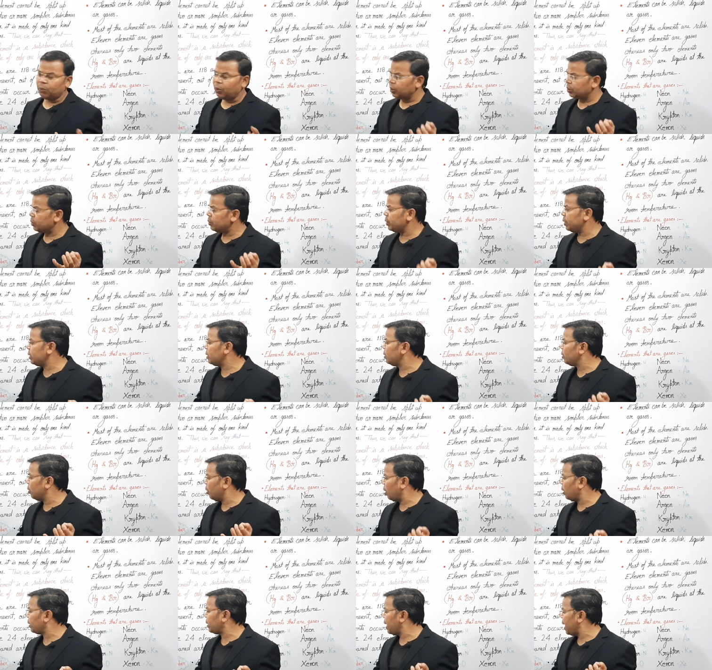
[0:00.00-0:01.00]
Water is
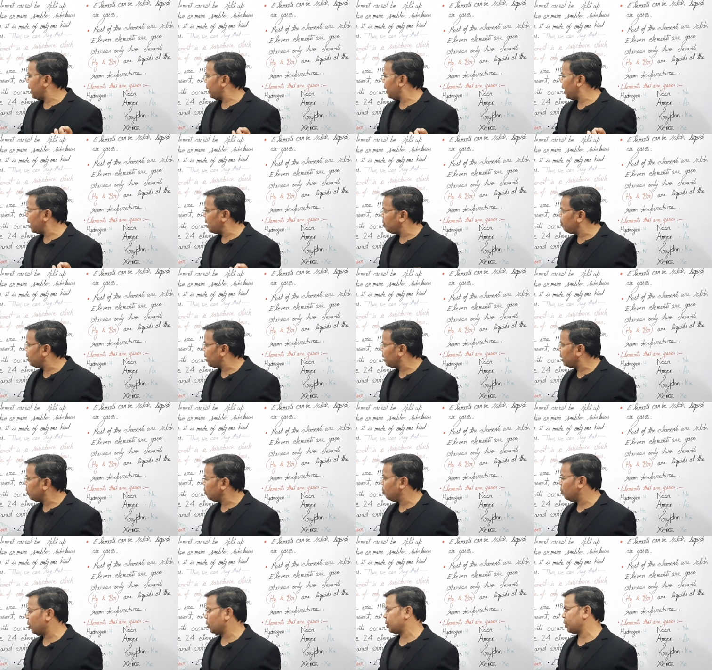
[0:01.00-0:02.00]
not an element.
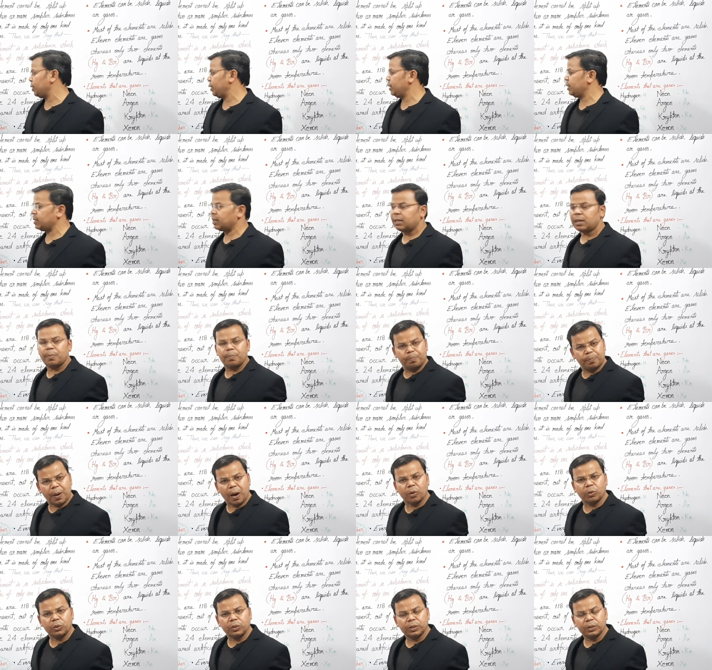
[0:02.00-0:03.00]
Water is a
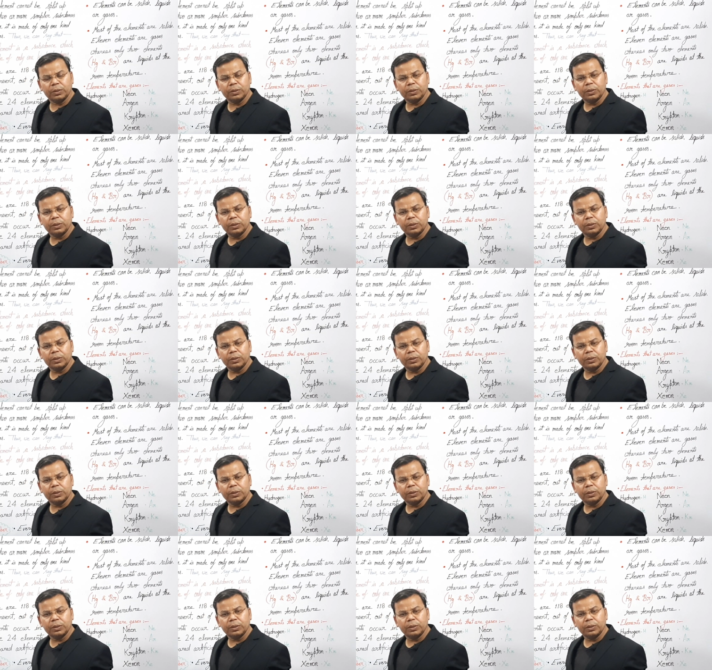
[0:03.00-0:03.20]
compound.